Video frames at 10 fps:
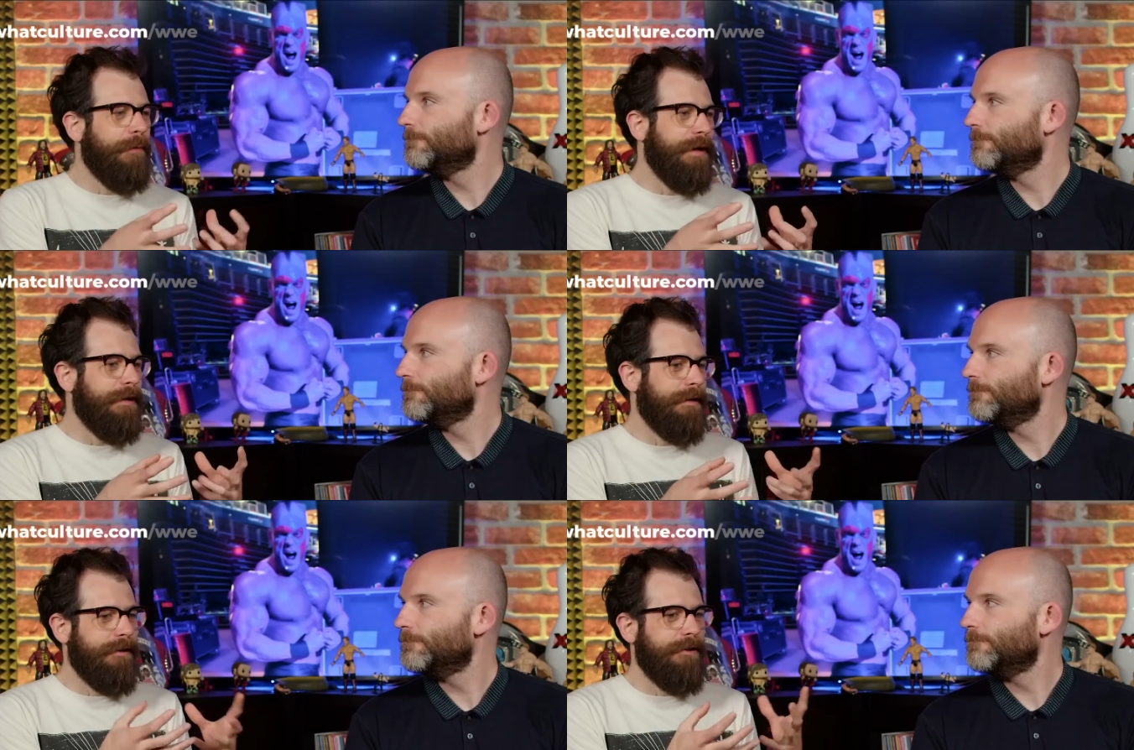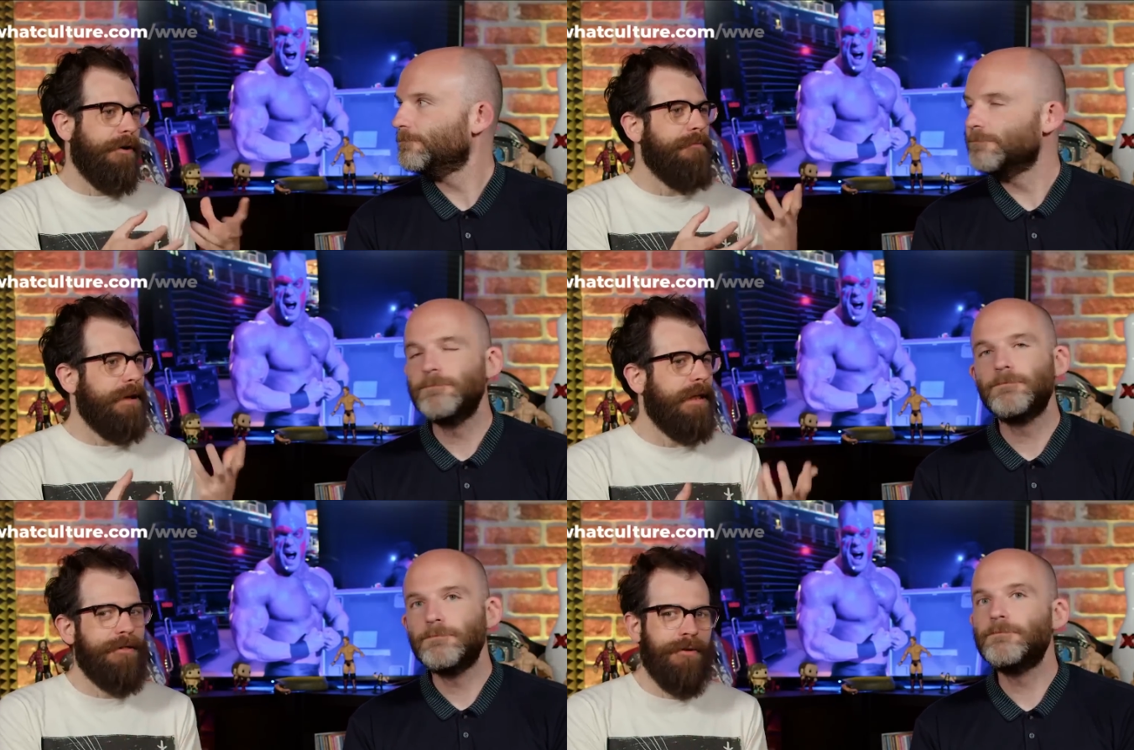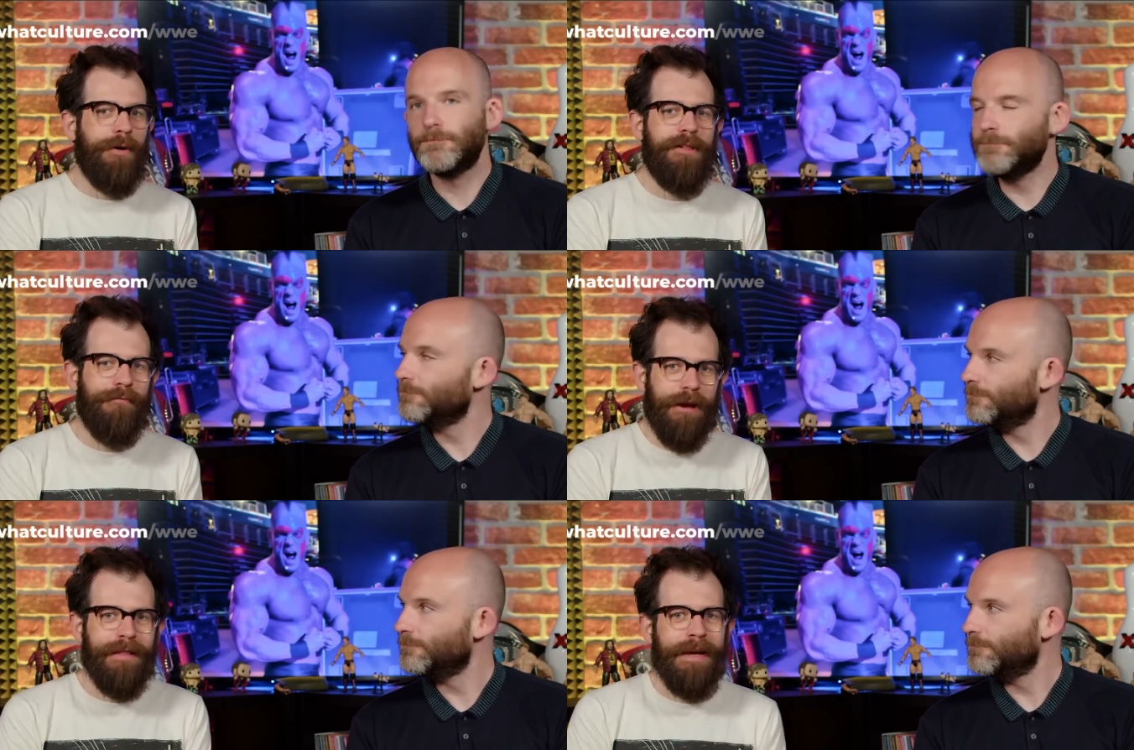Speaker 1: where you don't realize you're
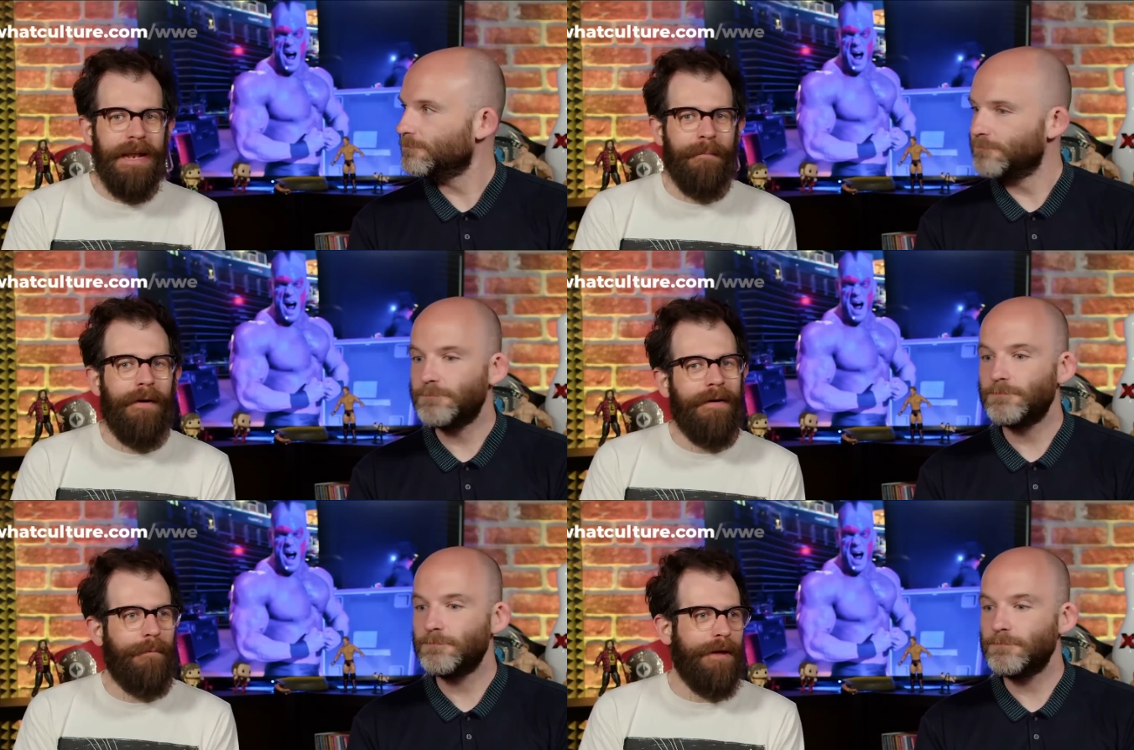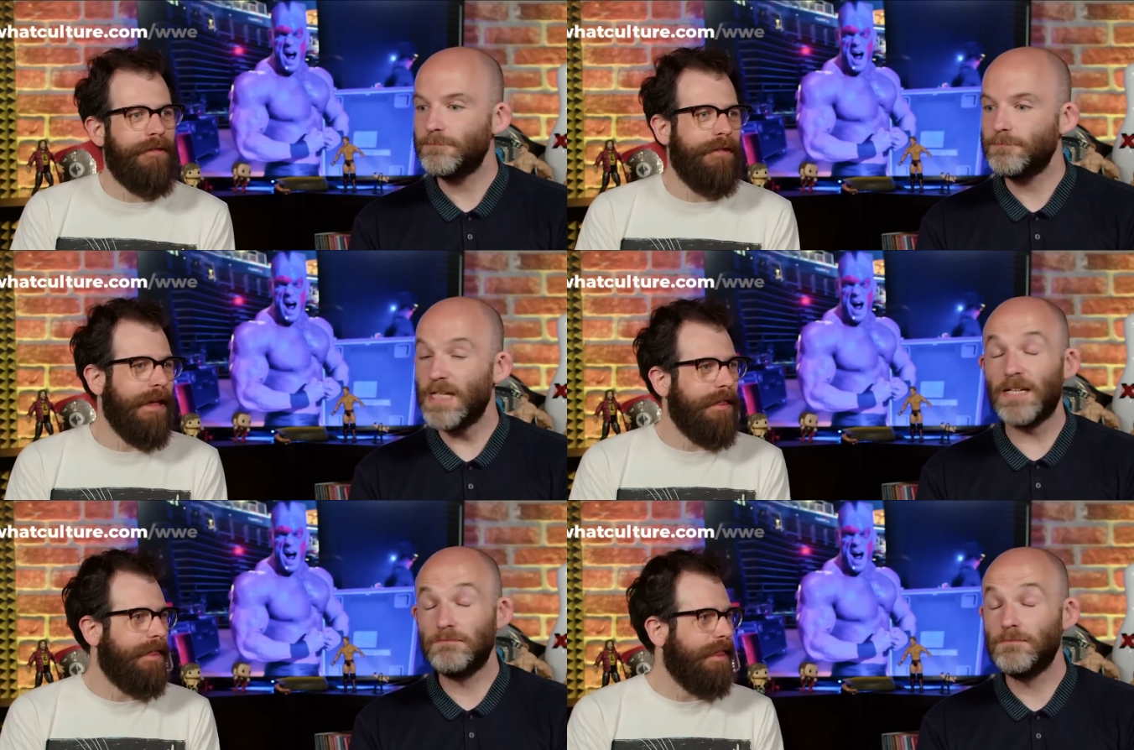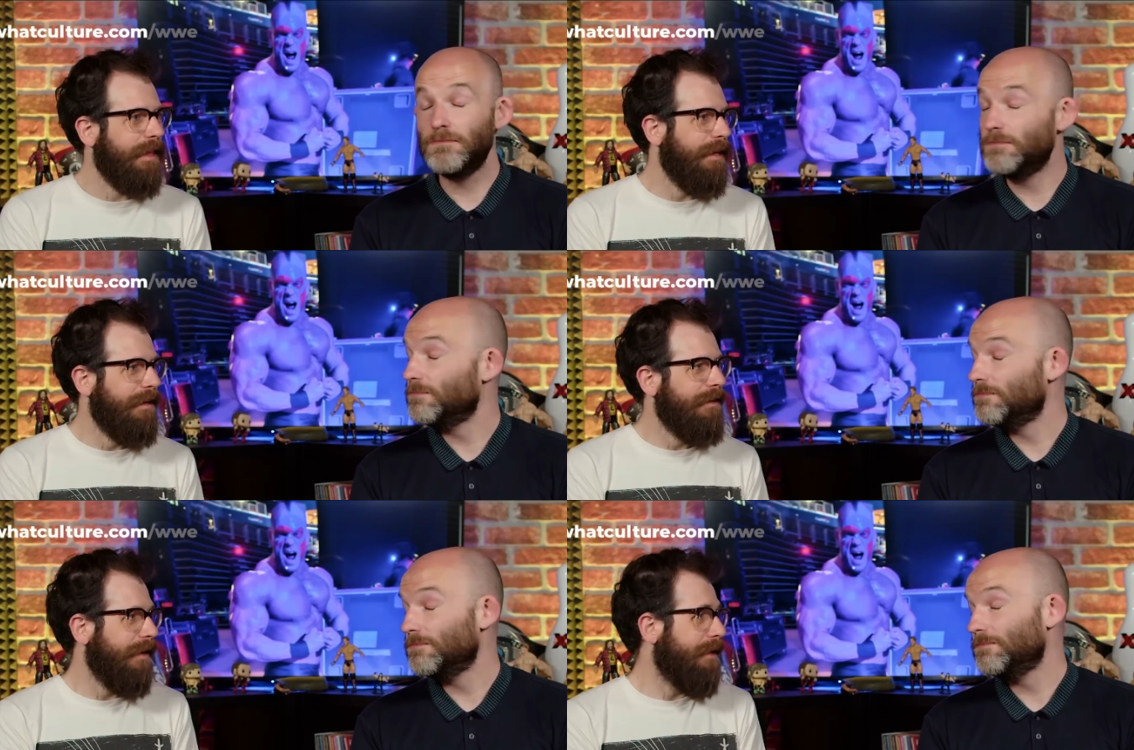watching wrestling anymore, which yes.
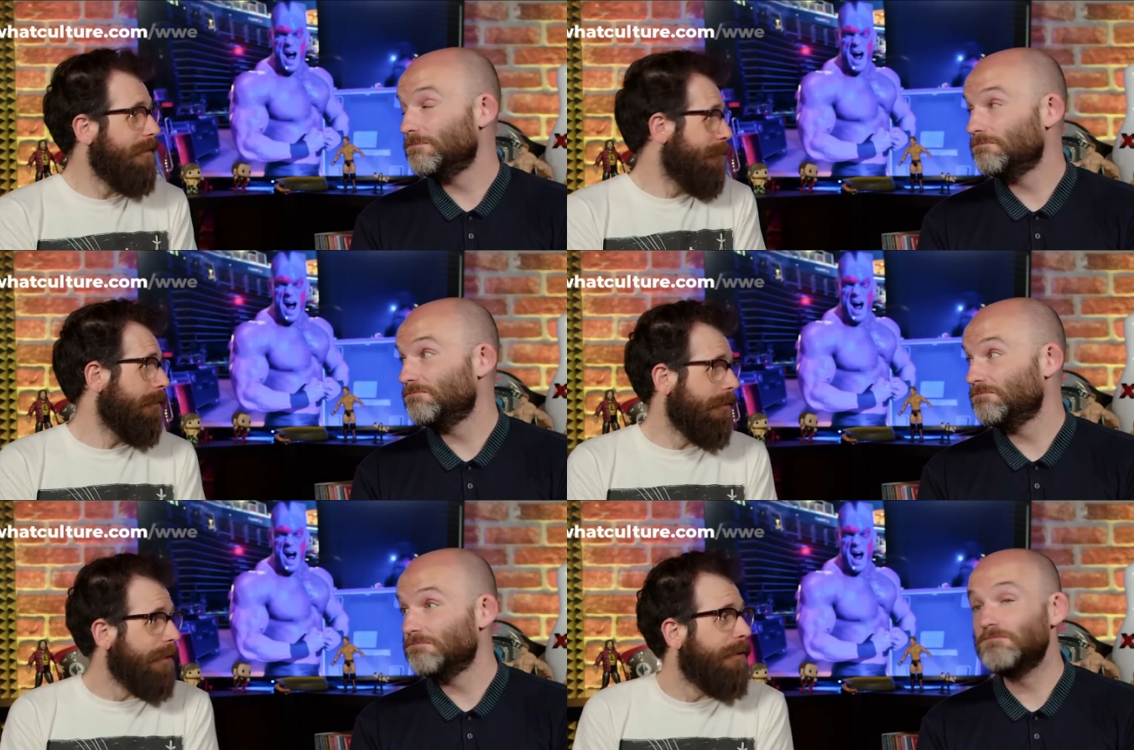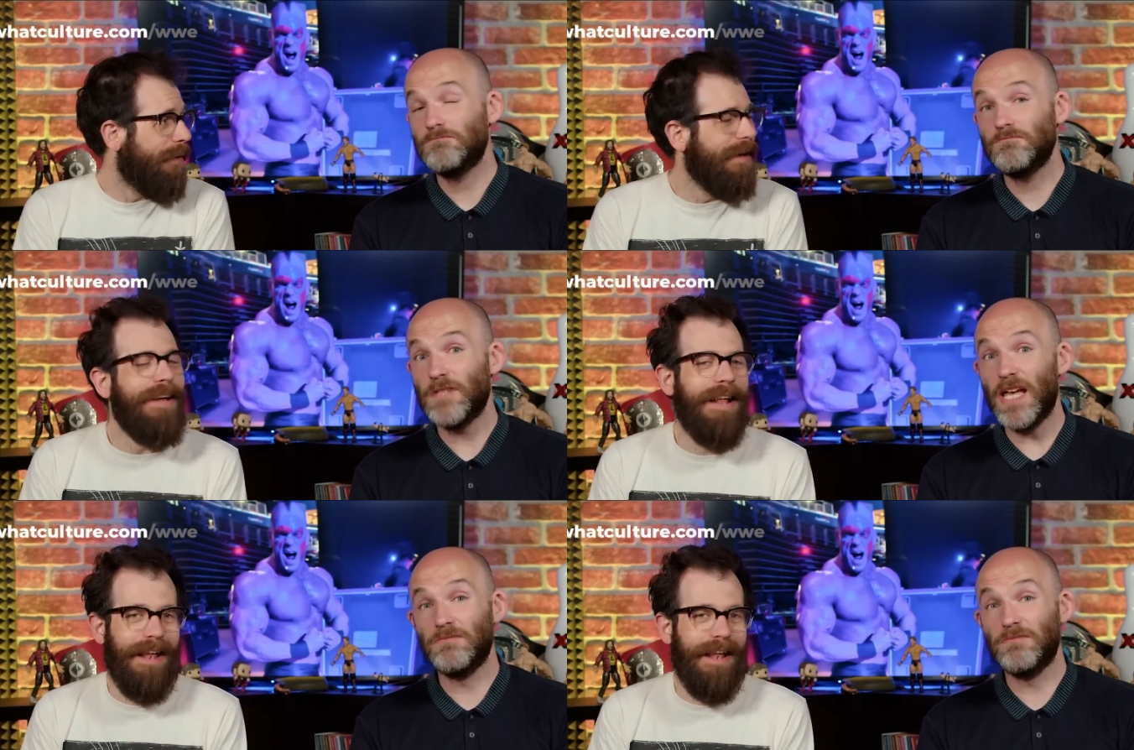Uh, difficult to do. Yeah.